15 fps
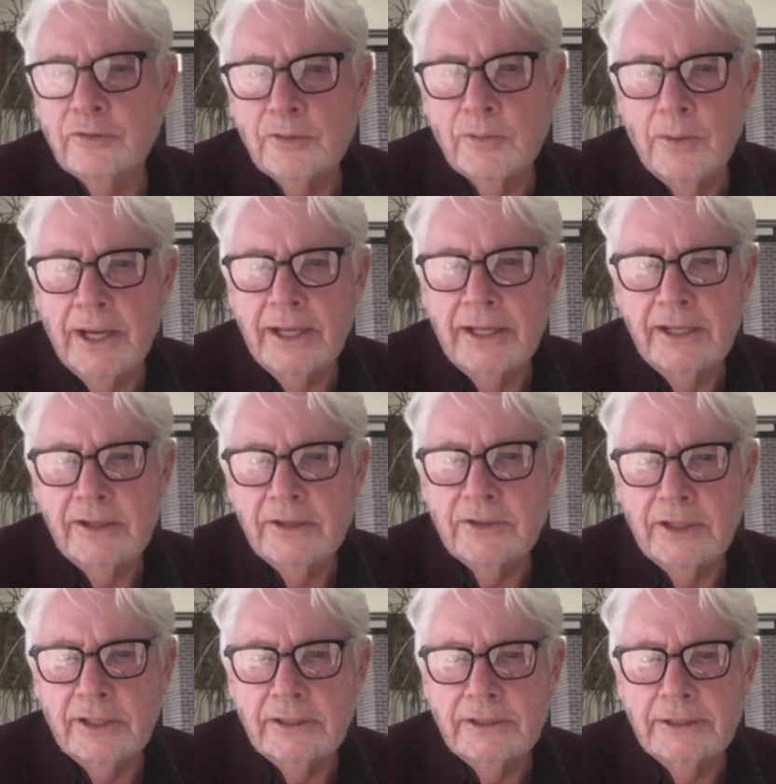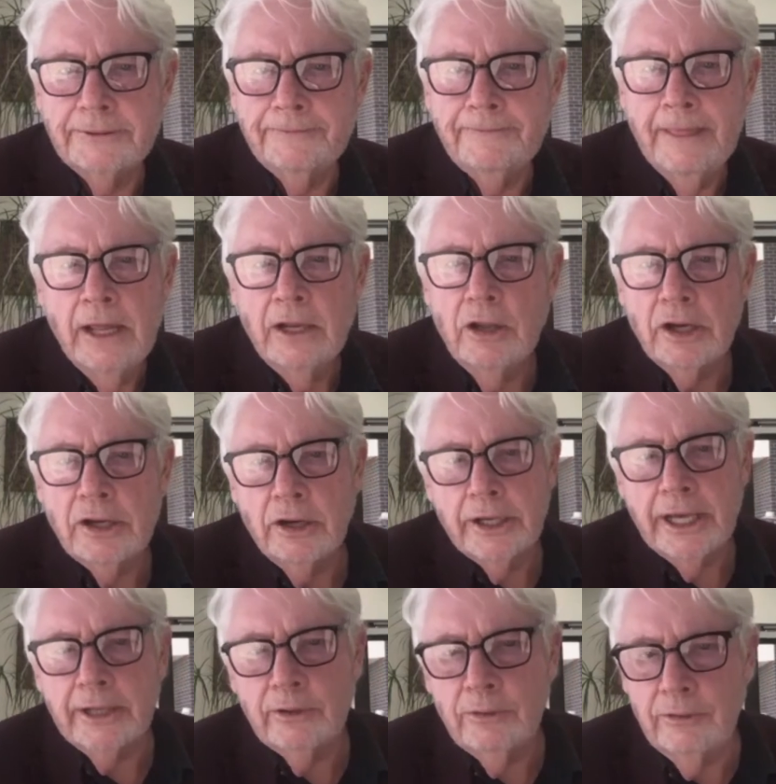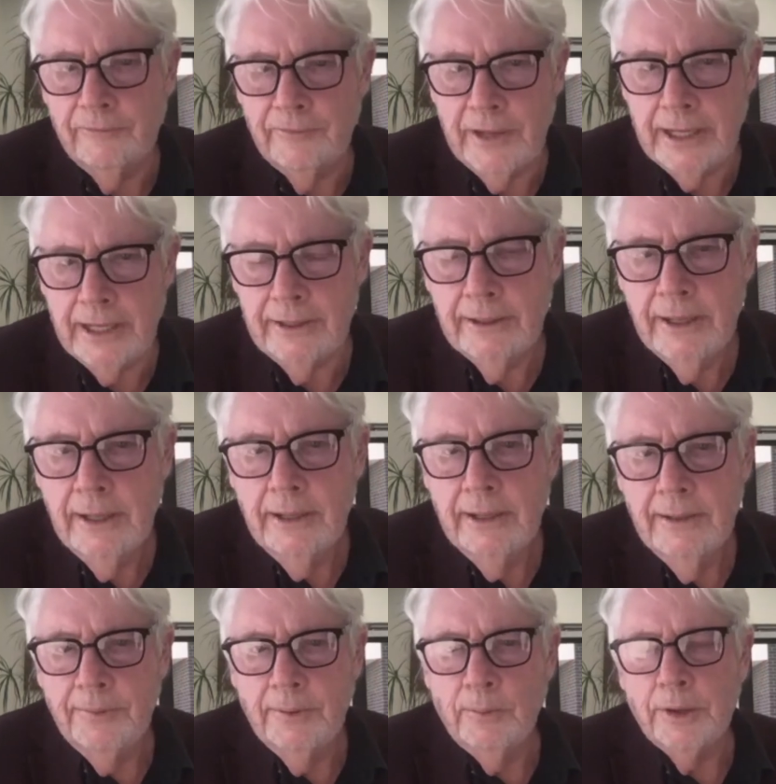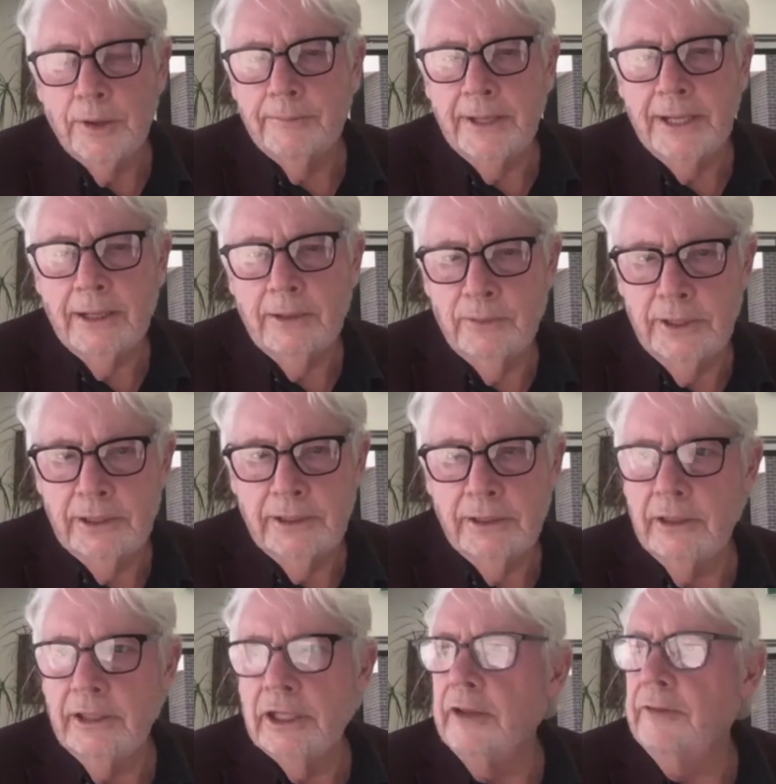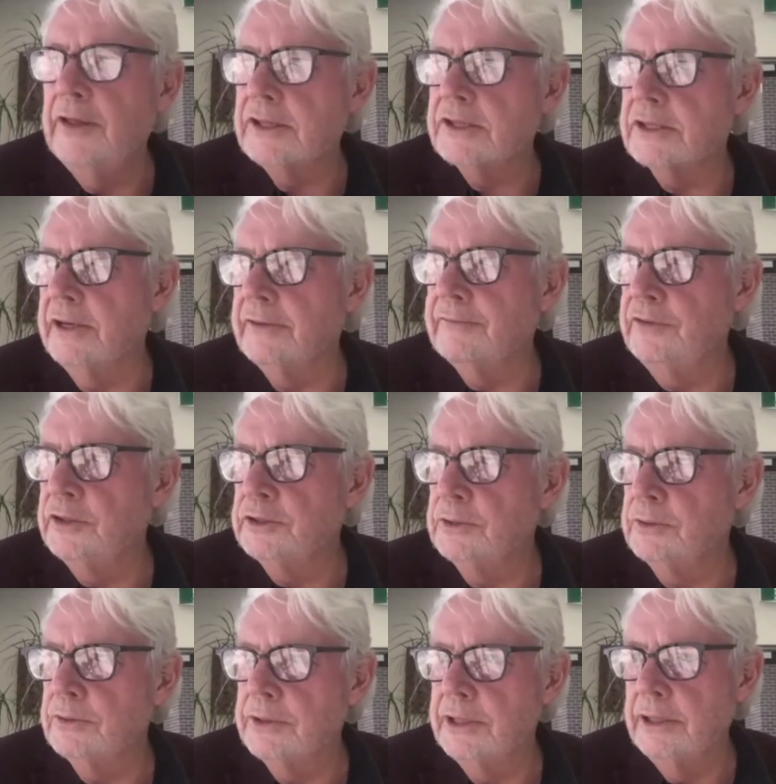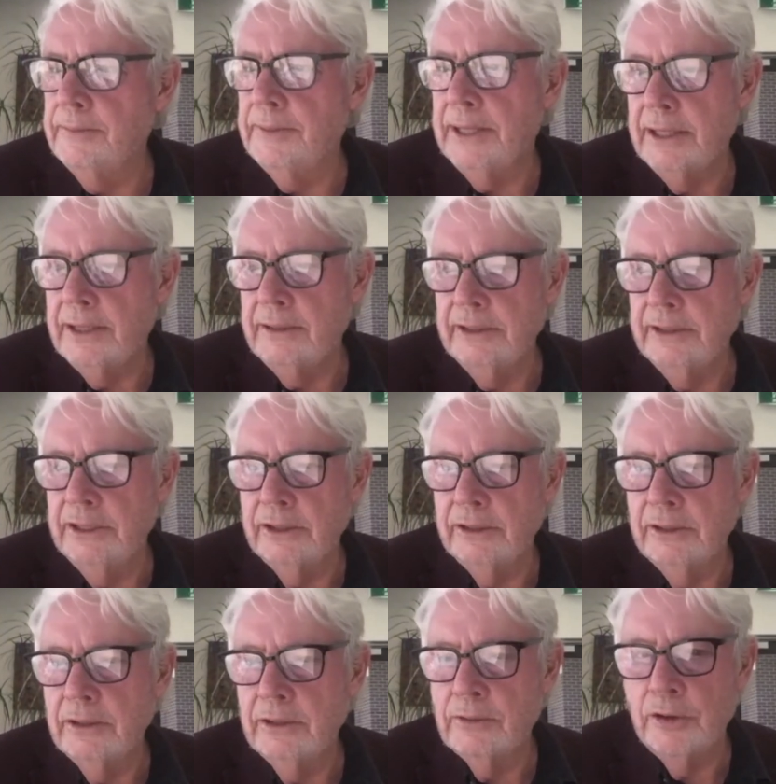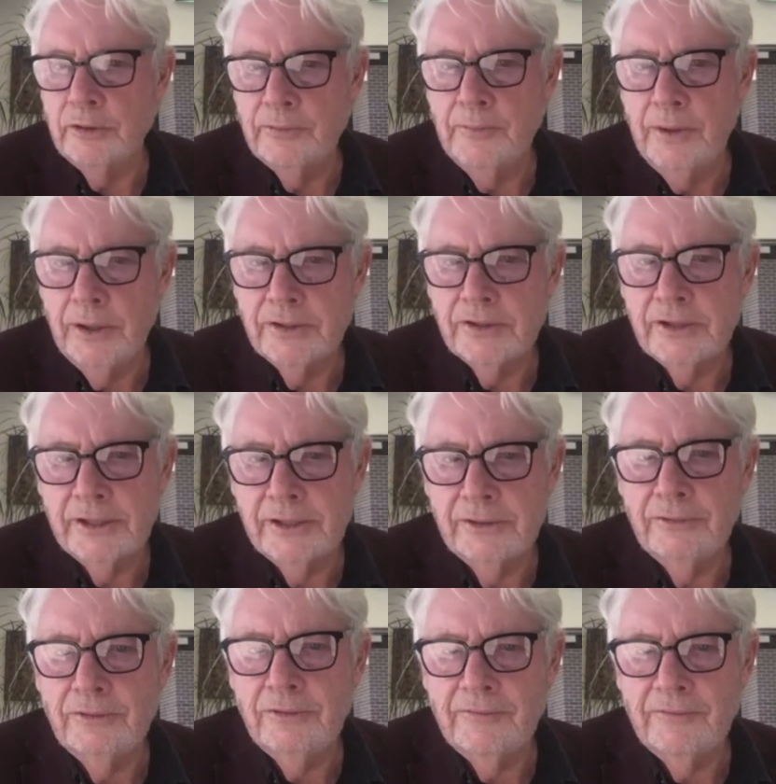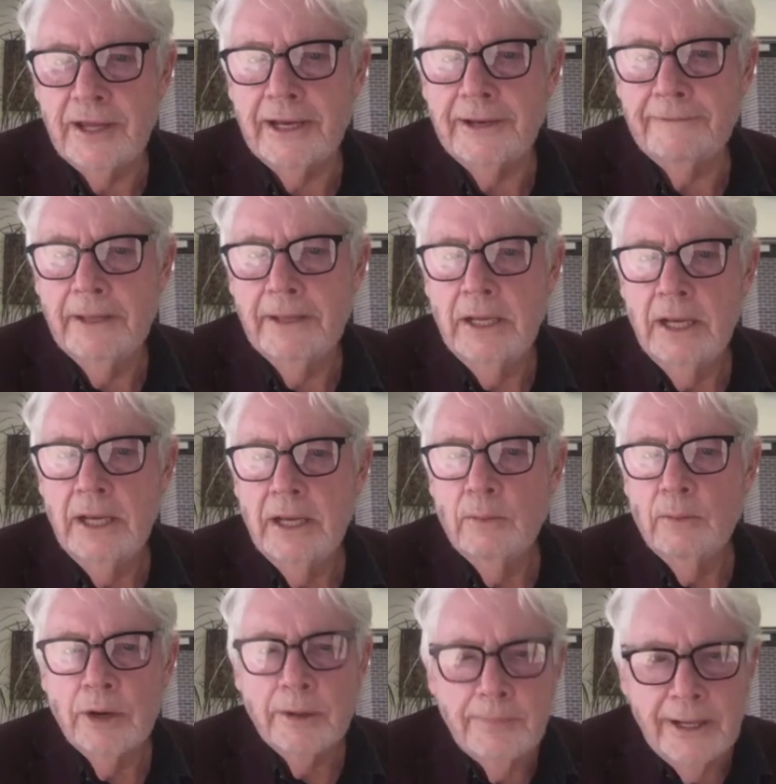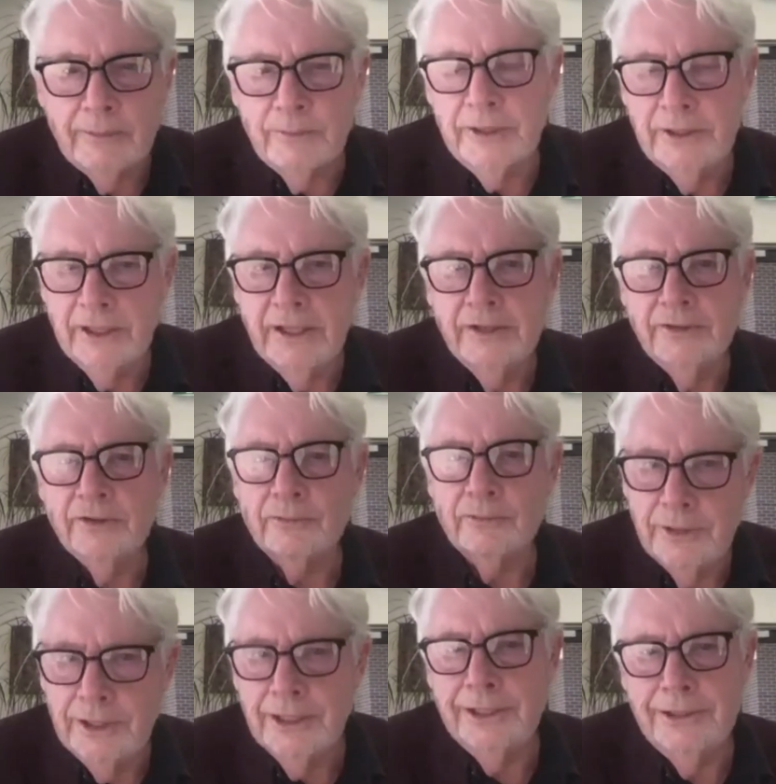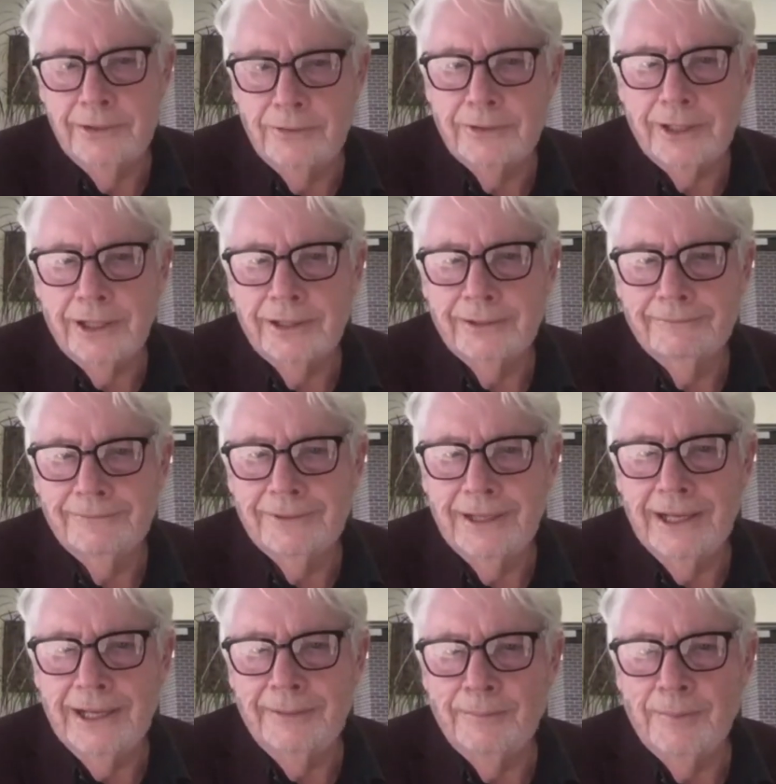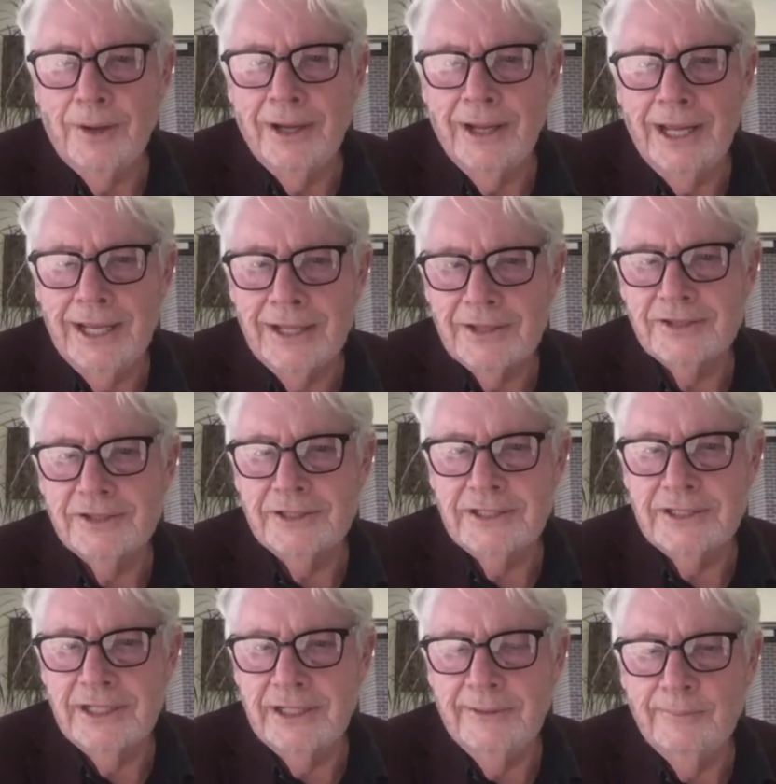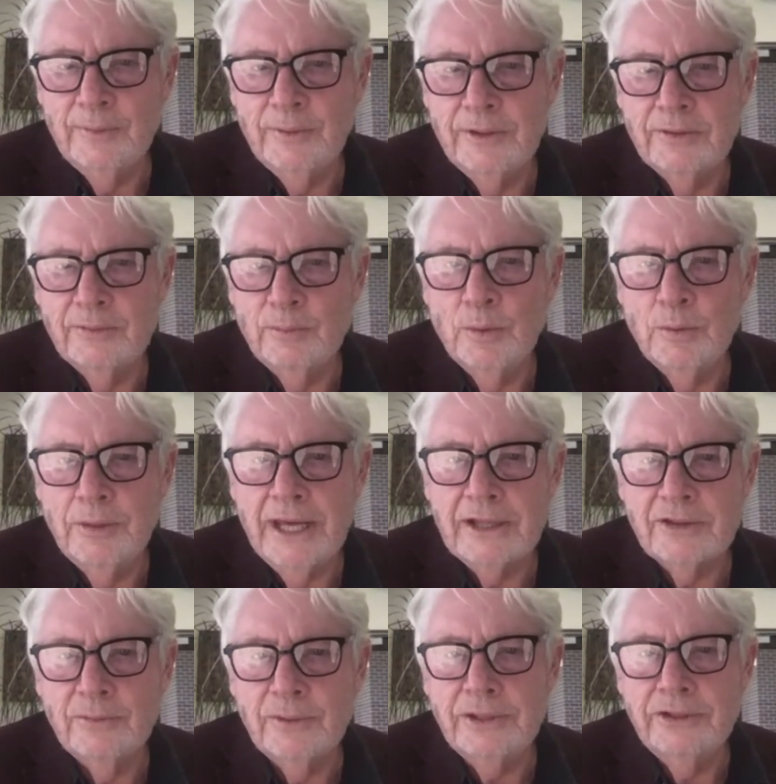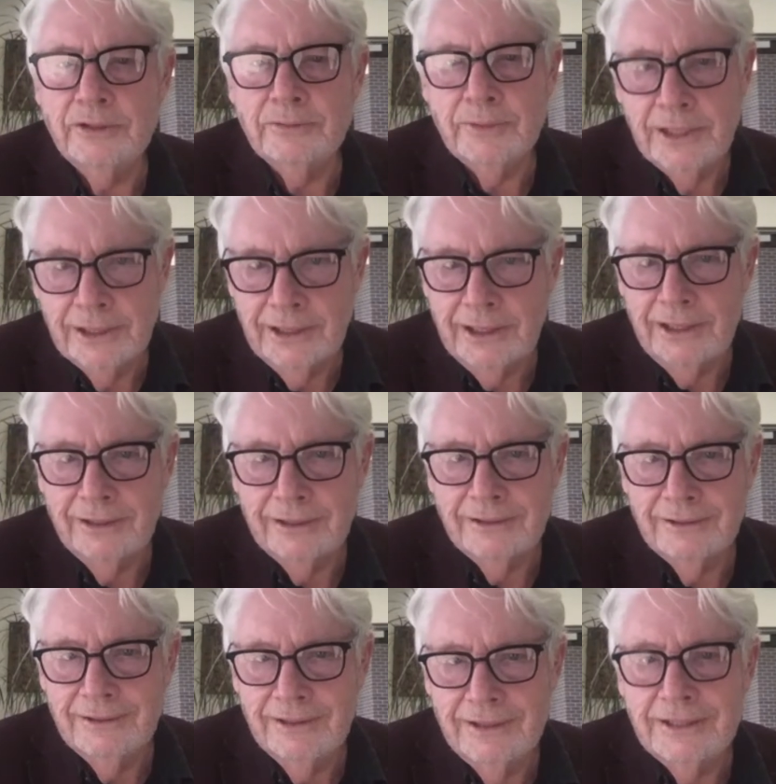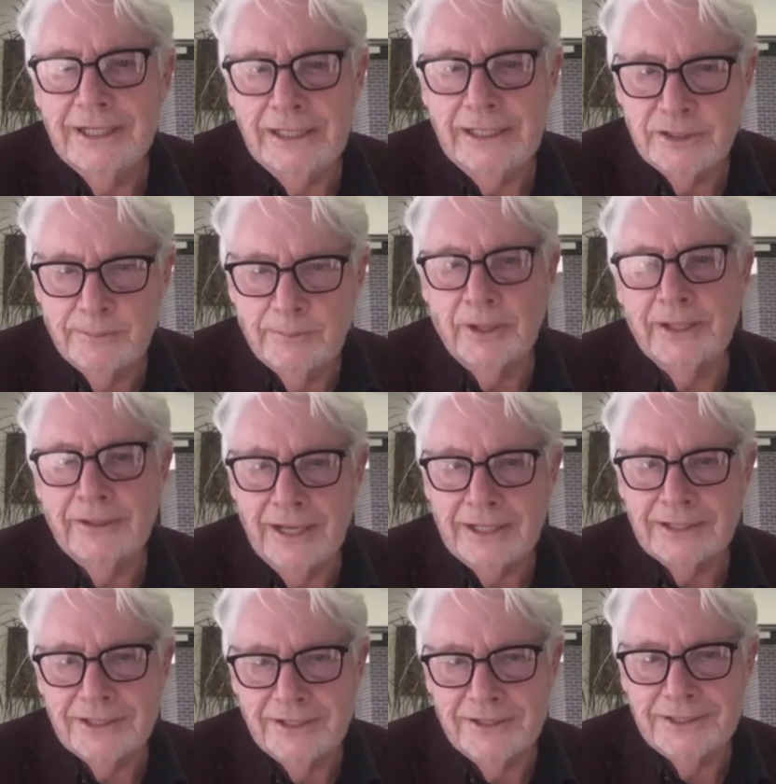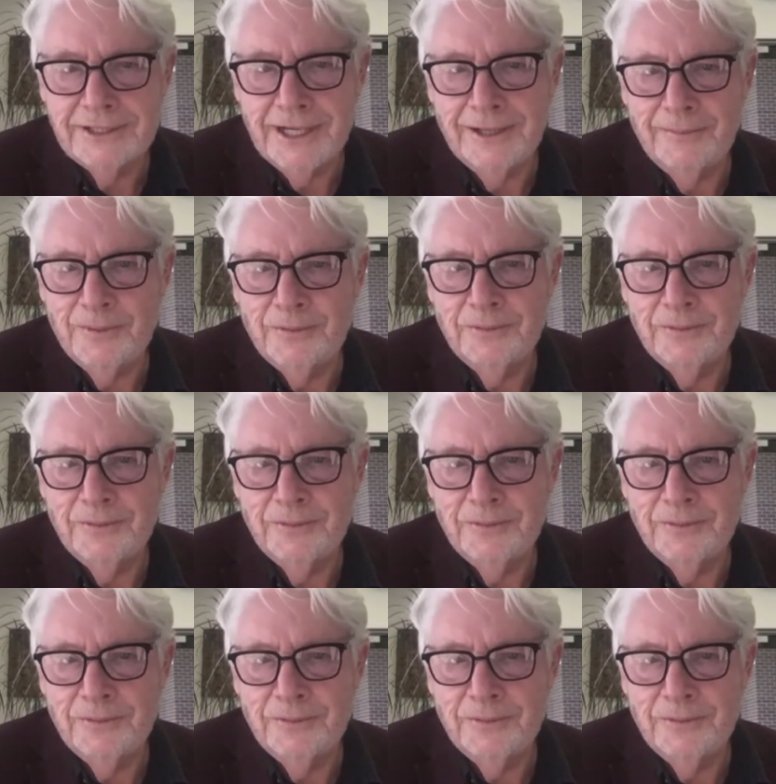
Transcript: way, he said, like, I get all of that, but what about when, that stuff you're talking about, growth mindset and all of that, what about when the kids are really naughty? And my answer to him was, well, that's when you really need to bring that to the table,